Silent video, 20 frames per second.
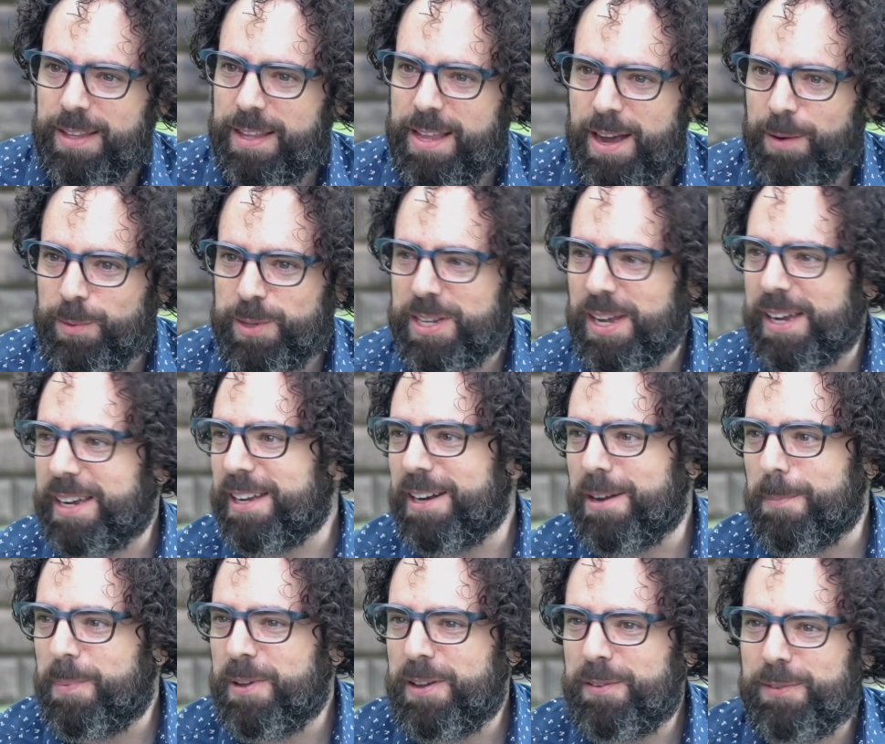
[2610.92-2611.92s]
That was like an
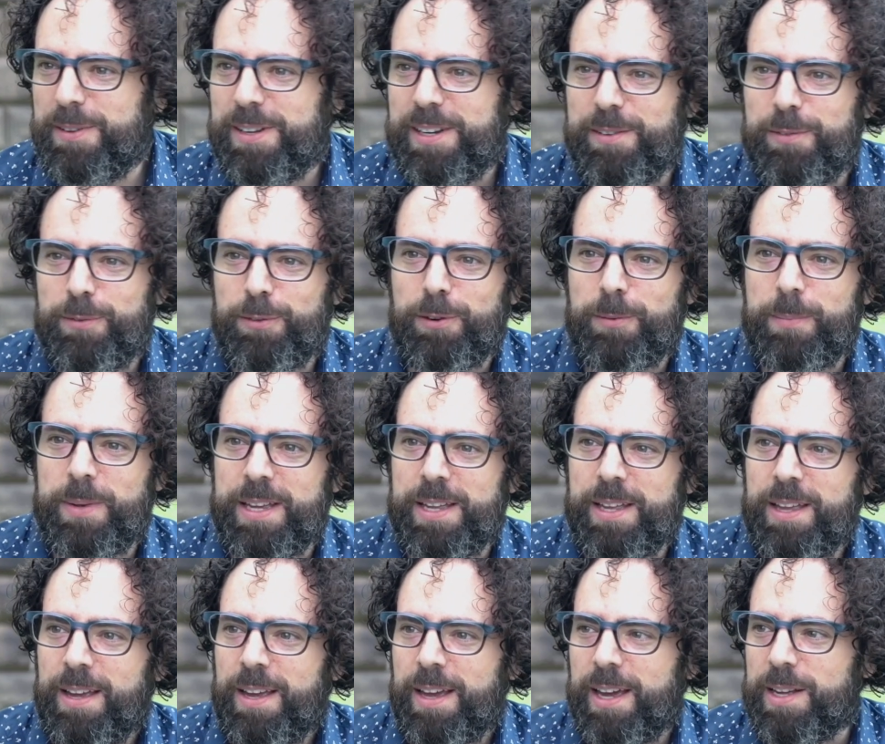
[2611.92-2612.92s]
epiphany for me.
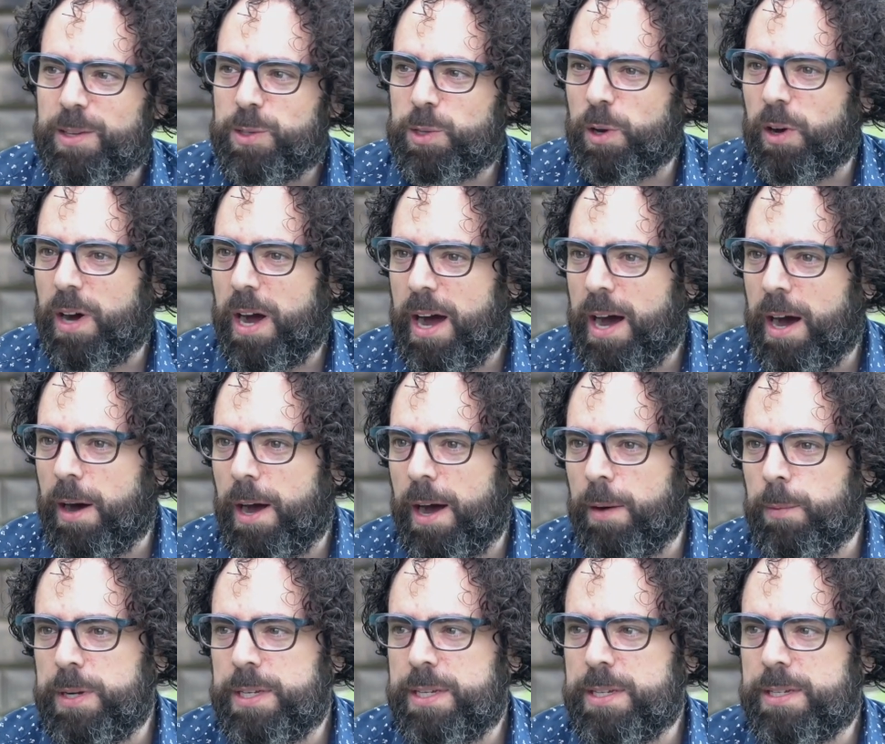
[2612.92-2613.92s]
And so I
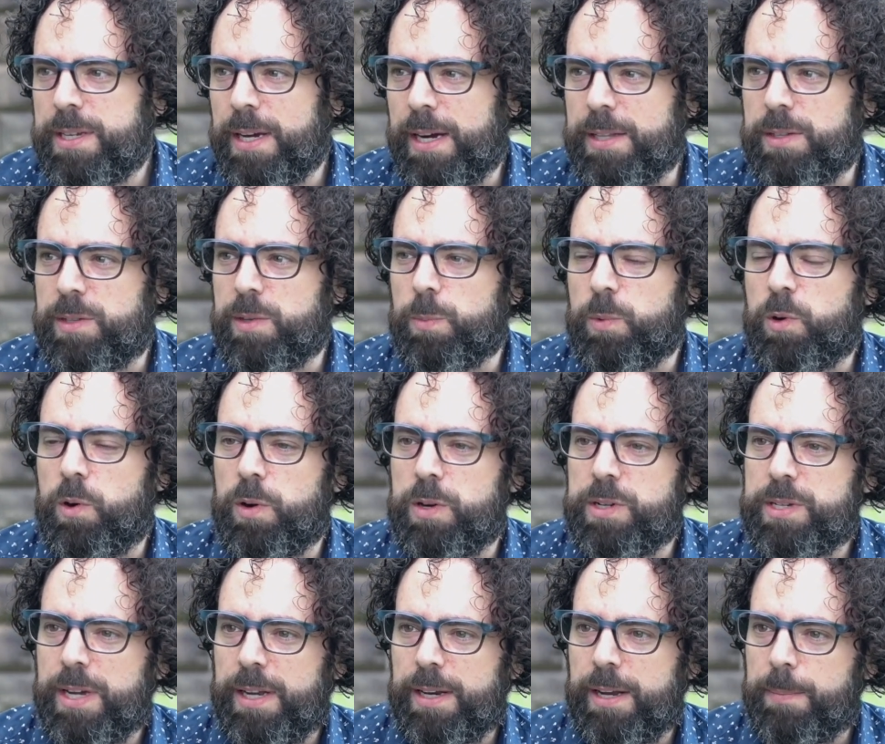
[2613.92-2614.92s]
would design some
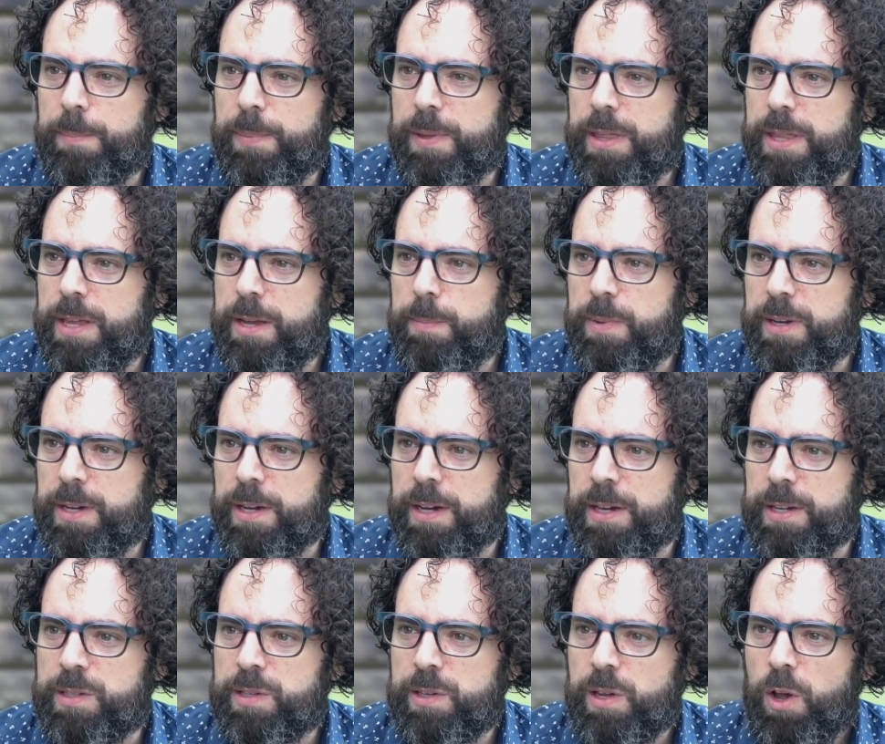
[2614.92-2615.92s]
course on empathy,
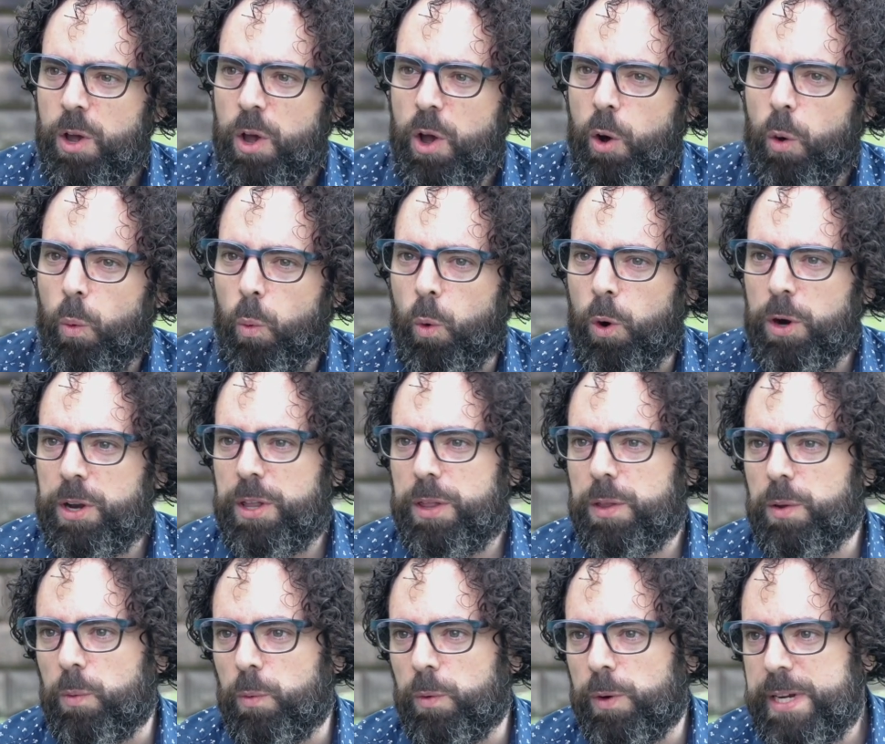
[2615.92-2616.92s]
because one of
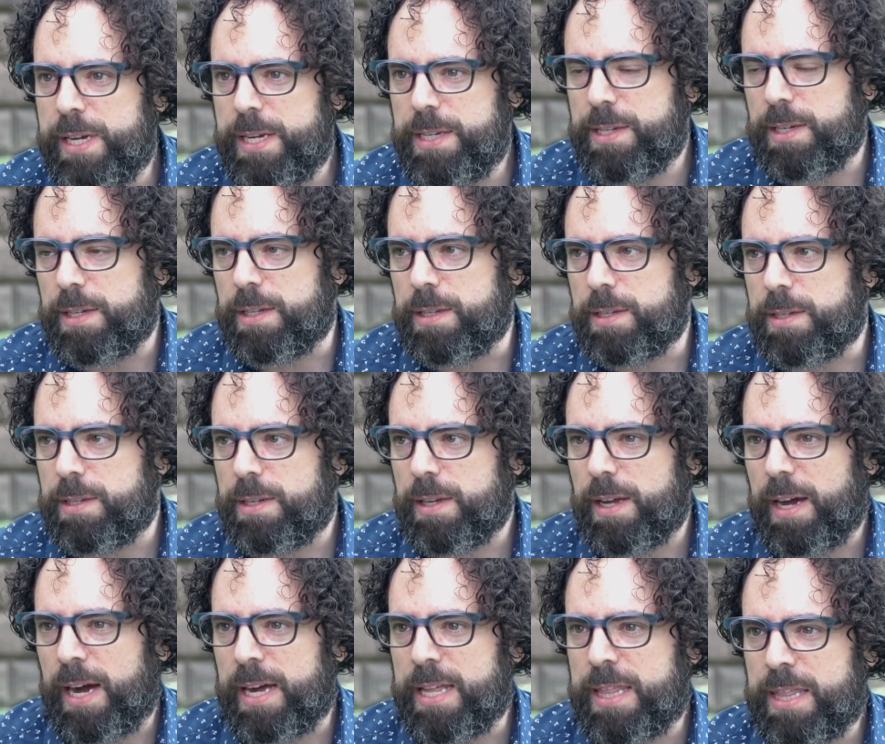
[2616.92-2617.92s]
the reasons
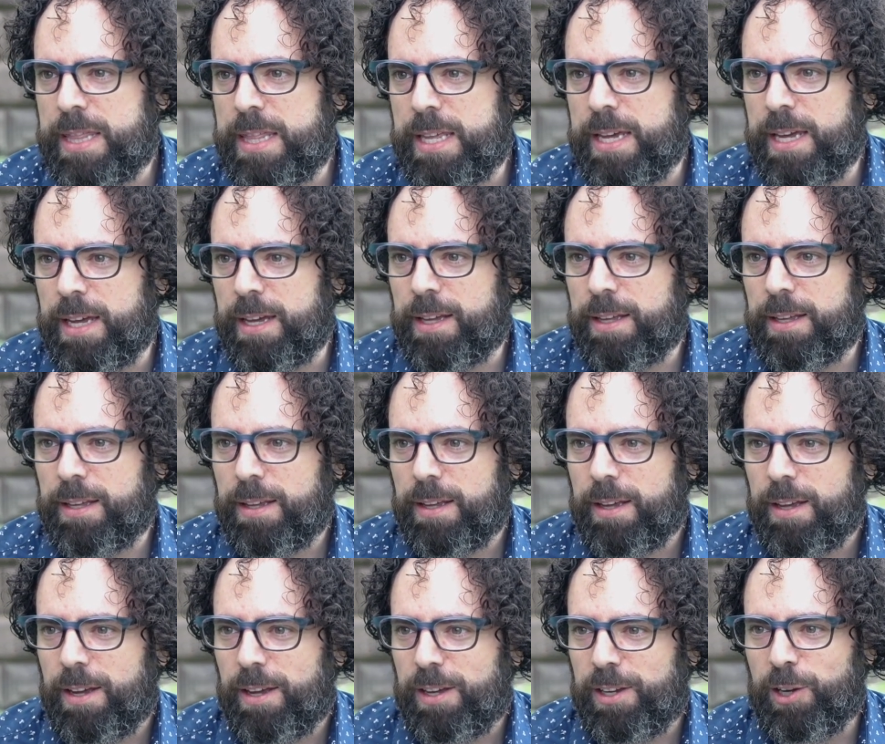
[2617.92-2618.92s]
I think,
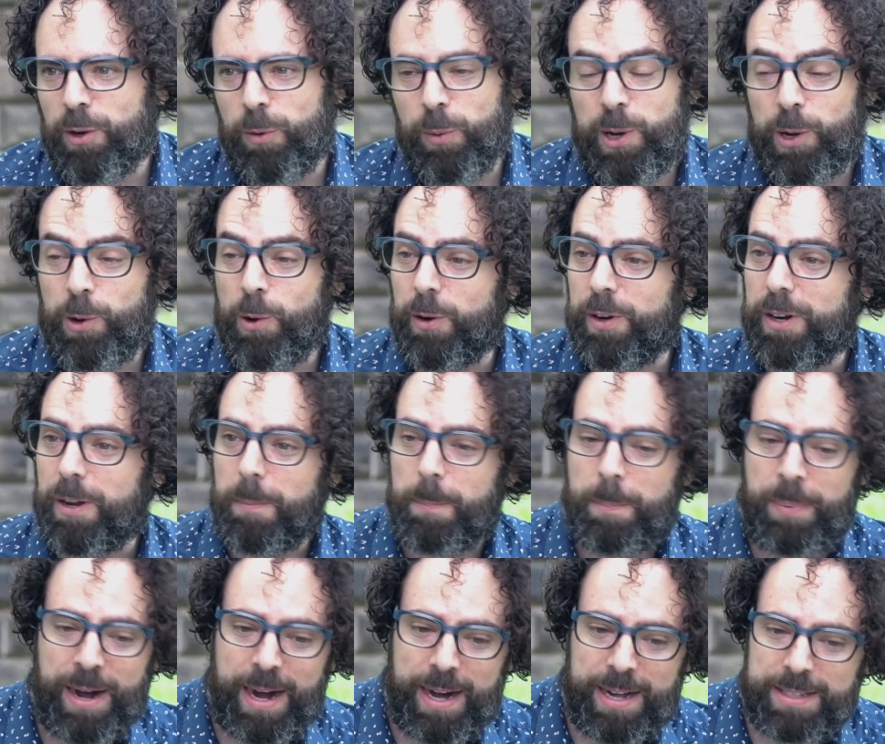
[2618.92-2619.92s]
you know, we go into
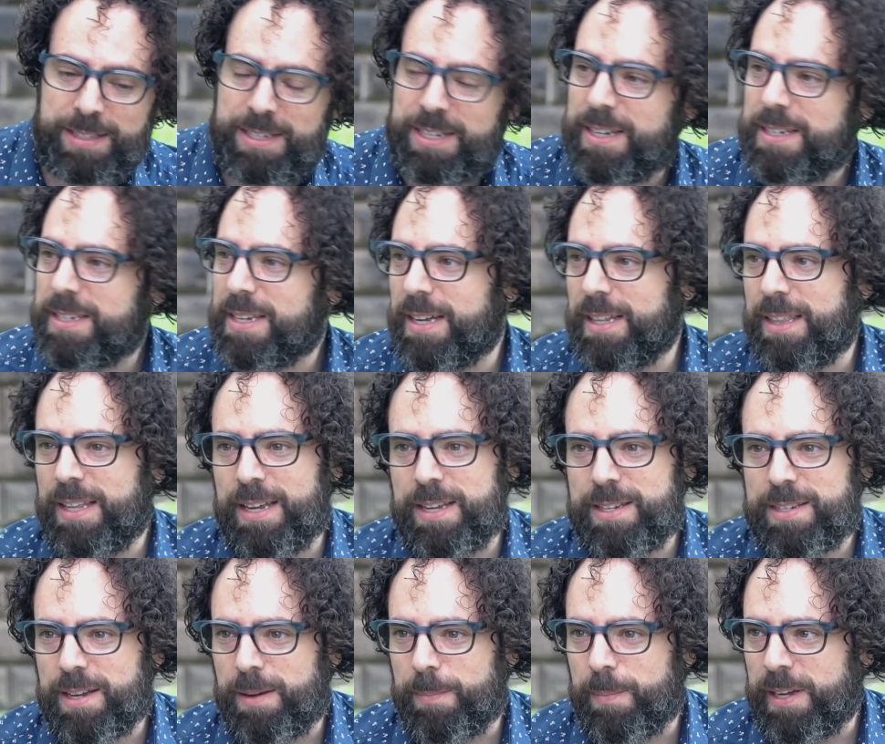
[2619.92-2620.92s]
politics on
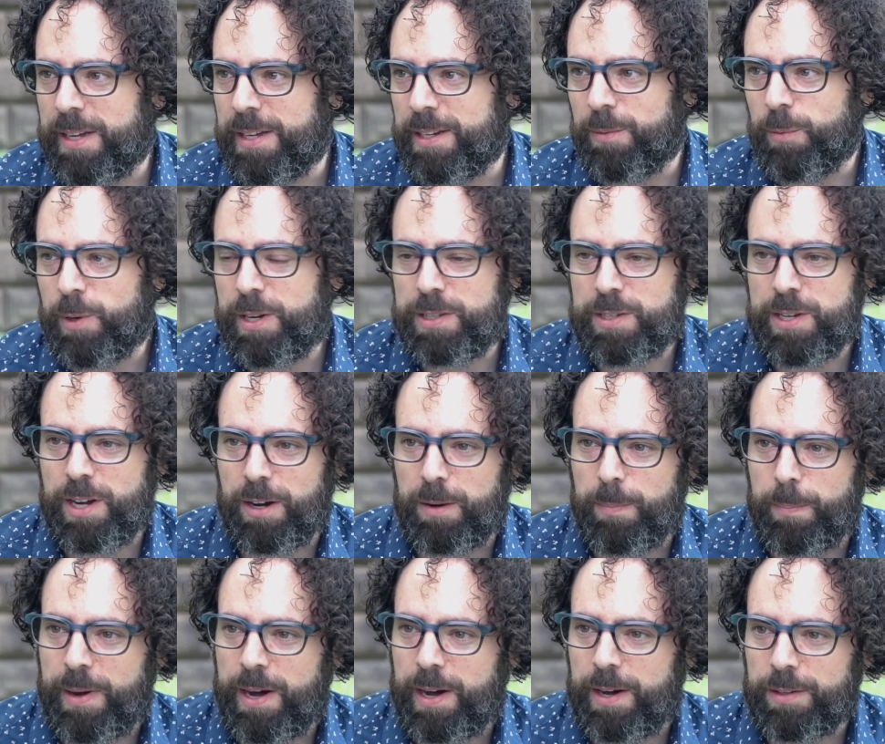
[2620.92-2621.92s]
this. I mean, we could talk
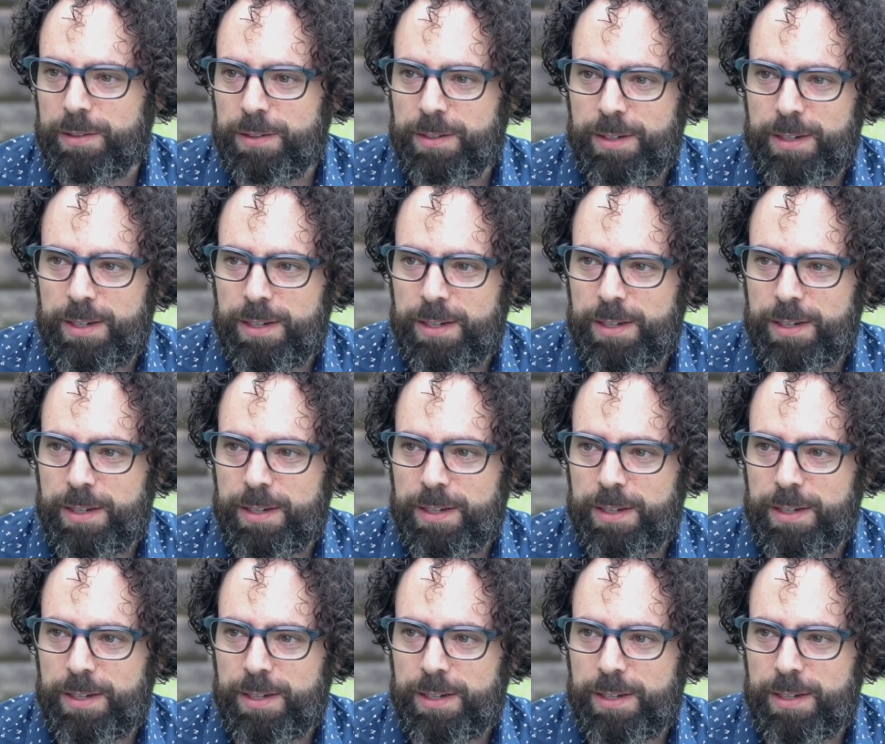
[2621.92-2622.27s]
about